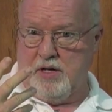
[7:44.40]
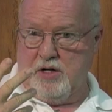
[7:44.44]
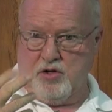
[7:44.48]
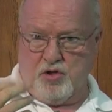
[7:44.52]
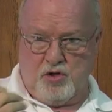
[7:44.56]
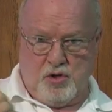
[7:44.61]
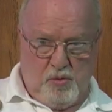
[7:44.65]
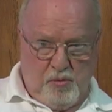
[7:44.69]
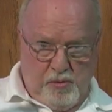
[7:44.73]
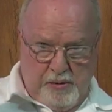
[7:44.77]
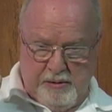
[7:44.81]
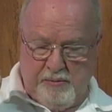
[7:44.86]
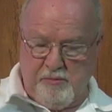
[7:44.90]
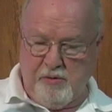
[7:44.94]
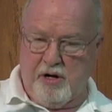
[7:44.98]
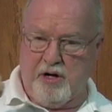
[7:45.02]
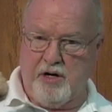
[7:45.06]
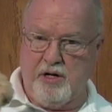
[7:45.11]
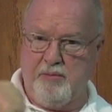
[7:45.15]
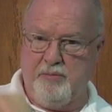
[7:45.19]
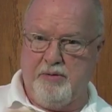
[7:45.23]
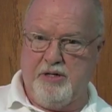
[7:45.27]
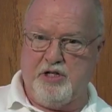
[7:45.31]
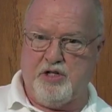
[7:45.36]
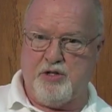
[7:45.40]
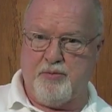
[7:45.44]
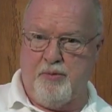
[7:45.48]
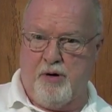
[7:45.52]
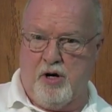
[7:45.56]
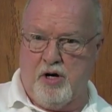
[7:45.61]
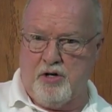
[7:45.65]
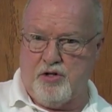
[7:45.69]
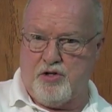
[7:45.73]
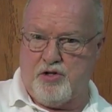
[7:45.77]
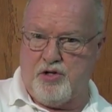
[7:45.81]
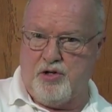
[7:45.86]
so we wanted to be
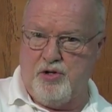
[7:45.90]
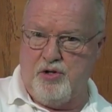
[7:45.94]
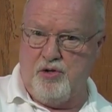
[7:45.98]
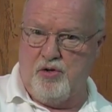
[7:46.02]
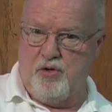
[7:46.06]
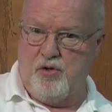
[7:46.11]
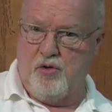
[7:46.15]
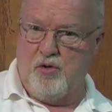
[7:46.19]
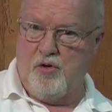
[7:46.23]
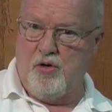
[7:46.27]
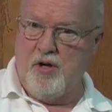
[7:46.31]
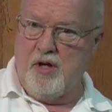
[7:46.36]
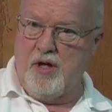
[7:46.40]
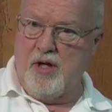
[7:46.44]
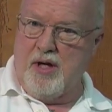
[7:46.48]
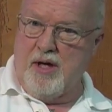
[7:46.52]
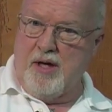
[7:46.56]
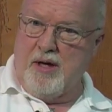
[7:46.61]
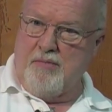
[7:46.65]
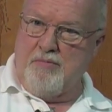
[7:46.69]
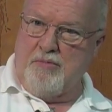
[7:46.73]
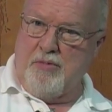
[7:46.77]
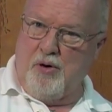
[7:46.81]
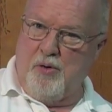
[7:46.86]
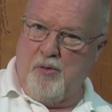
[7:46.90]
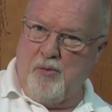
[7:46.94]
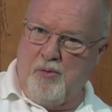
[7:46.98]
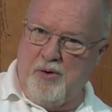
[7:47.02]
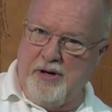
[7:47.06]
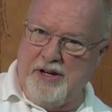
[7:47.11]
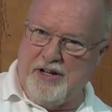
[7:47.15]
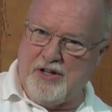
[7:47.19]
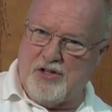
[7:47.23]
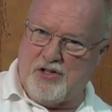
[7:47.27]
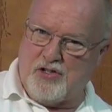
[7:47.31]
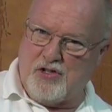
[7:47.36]
smart too, but
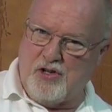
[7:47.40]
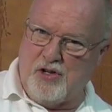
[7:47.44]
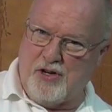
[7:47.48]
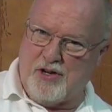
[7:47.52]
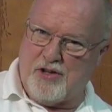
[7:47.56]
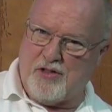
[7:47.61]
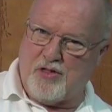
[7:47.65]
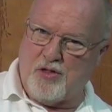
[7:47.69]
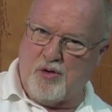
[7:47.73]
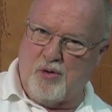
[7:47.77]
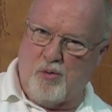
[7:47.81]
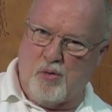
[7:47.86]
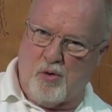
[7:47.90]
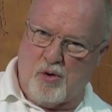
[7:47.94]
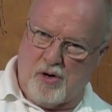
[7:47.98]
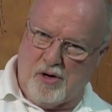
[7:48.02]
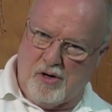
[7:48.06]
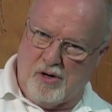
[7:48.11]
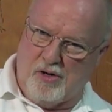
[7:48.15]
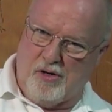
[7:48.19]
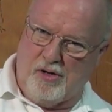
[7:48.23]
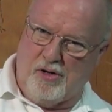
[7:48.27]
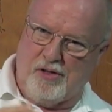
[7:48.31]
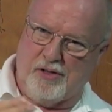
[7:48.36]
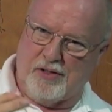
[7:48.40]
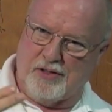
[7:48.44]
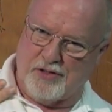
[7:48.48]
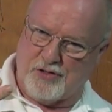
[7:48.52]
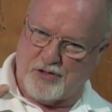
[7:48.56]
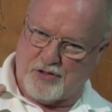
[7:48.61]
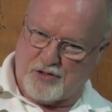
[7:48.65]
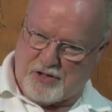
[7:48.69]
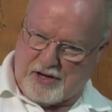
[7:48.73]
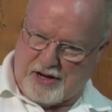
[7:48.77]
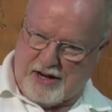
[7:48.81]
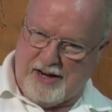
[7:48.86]
we took the
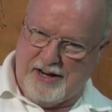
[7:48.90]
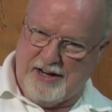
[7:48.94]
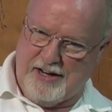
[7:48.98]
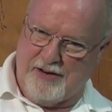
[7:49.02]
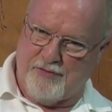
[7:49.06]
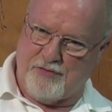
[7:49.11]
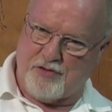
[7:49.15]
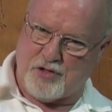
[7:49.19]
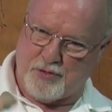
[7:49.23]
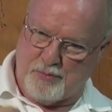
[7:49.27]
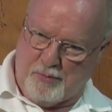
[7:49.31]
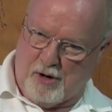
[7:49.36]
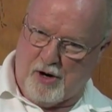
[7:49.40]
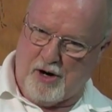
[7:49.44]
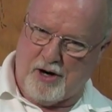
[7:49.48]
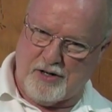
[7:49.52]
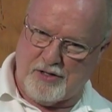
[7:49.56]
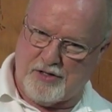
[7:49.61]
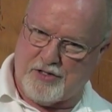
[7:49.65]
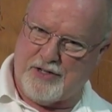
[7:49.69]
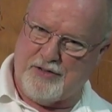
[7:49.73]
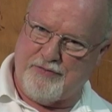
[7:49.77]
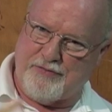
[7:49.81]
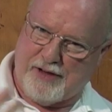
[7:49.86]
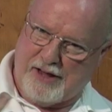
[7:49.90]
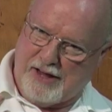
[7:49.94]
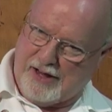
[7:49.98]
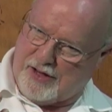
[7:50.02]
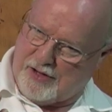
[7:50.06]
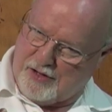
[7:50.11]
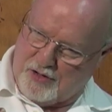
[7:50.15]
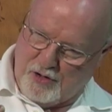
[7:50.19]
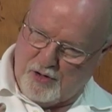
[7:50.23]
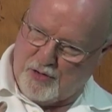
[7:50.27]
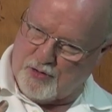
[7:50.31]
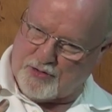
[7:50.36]
world's kind of smarts, if I
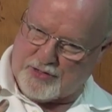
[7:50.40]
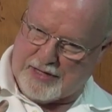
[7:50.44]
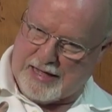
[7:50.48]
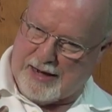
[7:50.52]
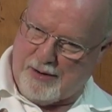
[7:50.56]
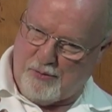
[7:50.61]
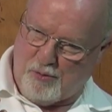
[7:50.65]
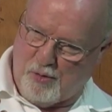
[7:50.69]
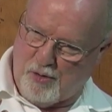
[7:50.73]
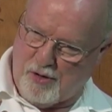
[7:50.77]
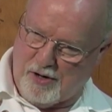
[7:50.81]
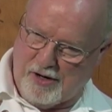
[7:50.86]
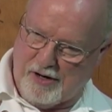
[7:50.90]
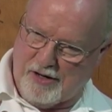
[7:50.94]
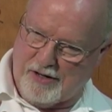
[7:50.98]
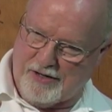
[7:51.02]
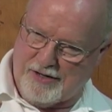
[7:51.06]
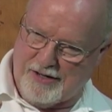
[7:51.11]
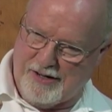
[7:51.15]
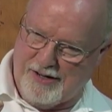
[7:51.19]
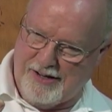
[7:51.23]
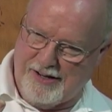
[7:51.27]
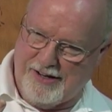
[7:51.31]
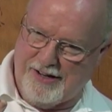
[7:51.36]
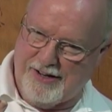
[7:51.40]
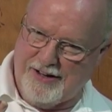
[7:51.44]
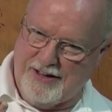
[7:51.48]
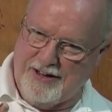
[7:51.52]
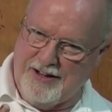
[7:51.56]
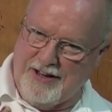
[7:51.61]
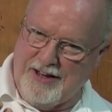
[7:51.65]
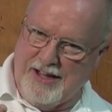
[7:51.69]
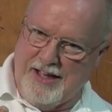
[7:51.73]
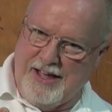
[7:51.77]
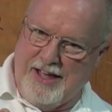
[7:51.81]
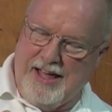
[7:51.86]
can use that word,
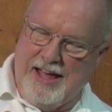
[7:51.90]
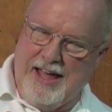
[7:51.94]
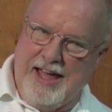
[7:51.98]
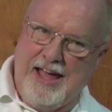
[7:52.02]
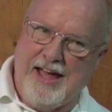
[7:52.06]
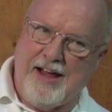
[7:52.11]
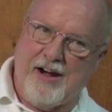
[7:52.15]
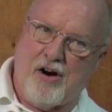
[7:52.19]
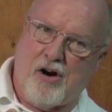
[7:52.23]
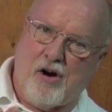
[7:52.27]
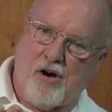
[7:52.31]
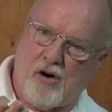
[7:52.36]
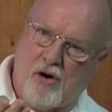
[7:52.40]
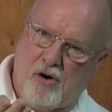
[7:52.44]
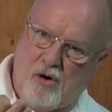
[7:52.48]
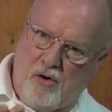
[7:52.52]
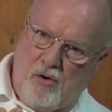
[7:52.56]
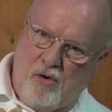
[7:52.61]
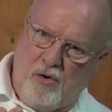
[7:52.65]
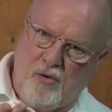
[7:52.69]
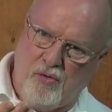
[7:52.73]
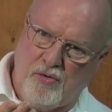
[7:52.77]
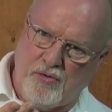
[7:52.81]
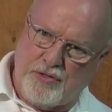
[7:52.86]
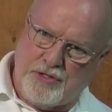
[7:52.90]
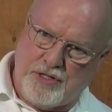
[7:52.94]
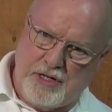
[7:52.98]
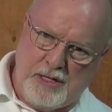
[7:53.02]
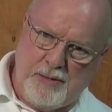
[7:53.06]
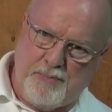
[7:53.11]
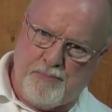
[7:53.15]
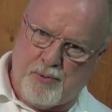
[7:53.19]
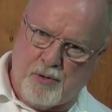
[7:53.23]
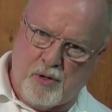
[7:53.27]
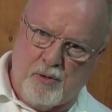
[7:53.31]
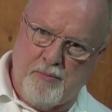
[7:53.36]
and our own
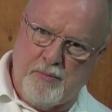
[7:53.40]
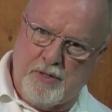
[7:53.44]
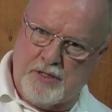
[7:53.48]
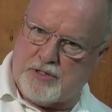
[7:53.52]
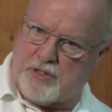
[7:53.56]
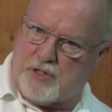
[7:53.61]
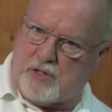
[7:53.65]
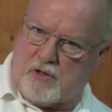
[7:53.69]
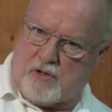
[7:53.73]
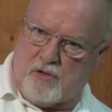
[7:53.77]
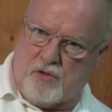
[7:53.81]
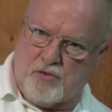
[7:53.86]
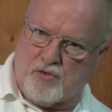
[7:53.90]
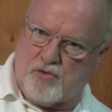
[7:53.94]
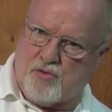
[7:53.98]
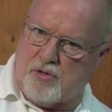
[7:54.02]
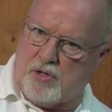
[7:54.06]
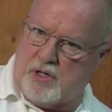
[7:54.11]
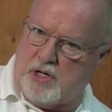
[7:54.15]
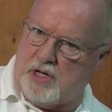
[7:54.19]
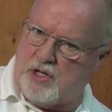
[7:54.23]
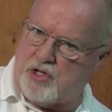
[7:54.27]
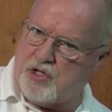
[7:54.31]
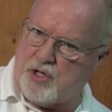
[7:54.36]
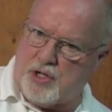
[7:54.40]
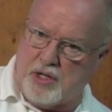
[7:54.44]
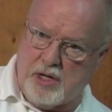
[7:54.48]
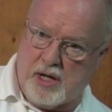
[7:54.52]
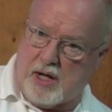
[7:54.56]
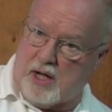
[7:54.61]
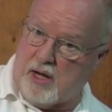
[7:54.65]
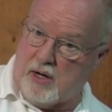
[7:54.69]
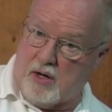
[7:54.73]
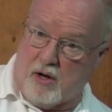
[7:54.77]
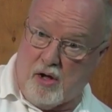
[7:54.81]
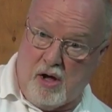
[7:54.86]
deeper mystical tradition
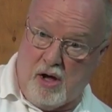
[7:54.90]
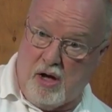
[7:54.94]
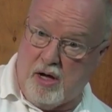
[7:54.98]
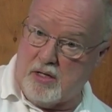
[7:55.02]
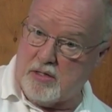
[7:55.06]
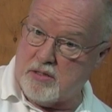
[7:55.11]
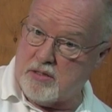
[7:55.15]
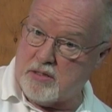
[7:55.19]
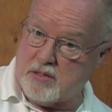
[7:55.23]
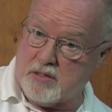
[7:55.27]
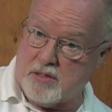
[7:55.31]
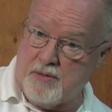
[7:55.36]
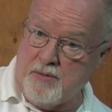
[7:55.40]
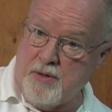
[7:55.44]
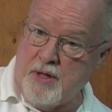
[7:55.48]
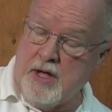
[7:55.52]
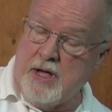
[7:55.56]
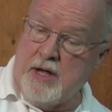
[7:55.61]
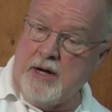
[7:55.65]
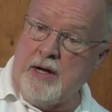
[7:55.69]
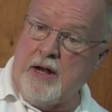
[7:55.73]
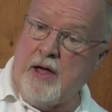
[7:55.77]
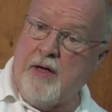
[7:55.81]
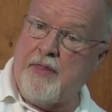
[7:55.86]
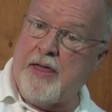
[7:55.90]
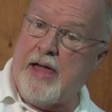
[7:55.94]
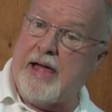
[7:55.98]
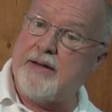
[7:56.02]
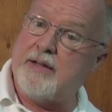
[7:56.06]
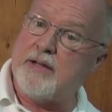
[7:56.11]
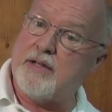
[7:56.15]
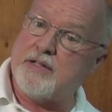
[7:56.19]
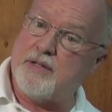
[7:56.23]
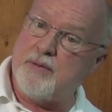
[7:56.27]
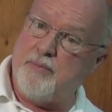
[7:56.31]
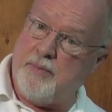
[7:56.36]
got lost. Now that
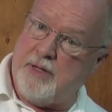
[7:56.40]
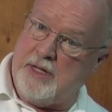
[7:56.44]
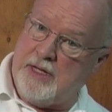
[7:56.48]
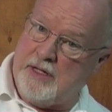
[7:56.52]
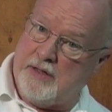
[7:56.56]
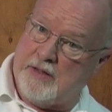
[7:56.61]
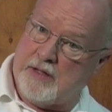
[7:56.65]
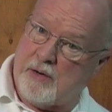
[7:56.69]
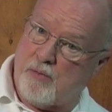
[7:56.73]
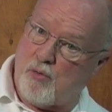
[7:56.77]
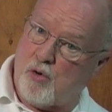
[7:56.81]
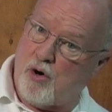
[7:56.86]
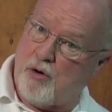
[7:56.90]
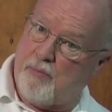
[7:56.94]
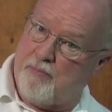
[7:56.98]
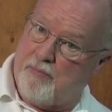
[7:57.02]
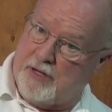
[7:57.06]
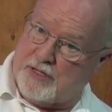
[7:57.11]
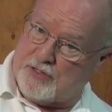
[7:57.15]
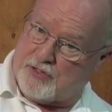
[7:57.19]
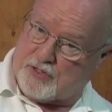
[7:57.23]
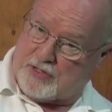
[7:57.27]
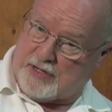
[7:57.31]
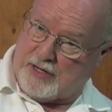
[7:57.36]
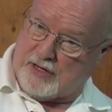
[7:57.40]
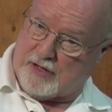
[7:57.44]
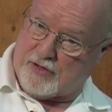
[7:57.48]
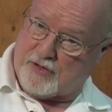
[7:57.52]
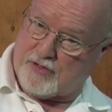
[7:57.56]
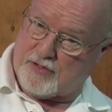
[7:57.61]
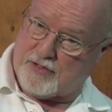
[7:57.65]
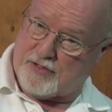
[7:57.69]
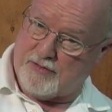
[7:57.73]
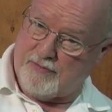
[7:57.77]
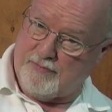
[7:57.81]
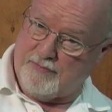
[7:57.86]
doesn't mean there weren't
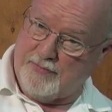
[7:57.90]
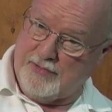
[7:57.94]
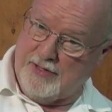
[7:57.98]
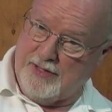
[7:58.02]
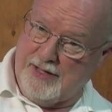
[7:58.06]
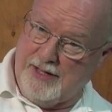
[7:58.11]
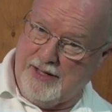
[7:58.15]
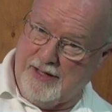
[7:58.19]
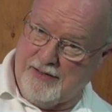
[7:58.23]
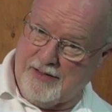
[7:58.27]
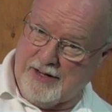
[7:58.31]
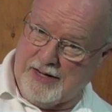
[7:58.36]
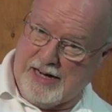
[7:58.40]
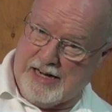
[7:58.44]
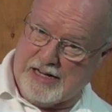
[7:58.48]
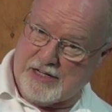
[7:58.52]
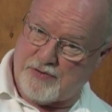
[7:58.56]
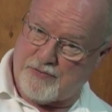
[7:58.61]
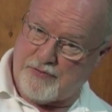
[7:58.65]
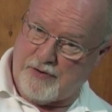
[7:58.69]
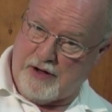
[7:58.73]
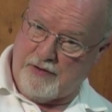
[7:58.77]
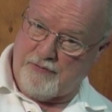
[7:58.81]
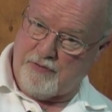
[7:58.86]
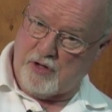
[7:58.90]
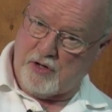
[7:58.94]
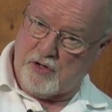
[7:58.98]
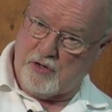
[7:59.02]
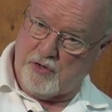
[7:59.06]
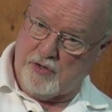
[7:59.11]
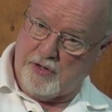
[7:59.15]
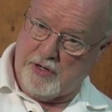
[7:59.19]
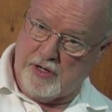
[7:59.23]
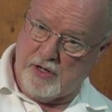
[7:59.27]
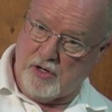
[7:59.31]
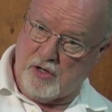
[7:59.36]
mystics in the last
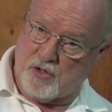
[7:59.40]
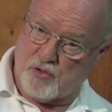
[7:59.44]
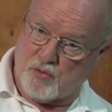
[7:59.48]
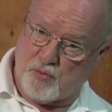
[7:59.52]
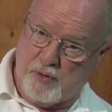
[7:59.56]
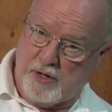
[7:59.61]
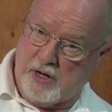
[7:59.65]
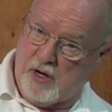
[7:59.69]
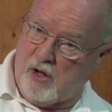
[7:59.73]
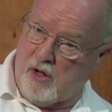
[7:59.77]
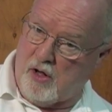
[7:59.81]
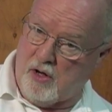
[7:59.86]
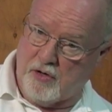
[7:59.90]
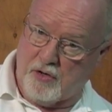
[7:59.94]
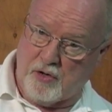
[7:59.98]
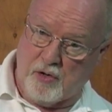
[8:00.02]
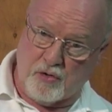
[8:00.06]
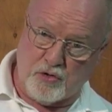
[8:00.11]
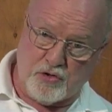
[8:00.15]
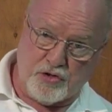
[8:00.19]
500 years. We all know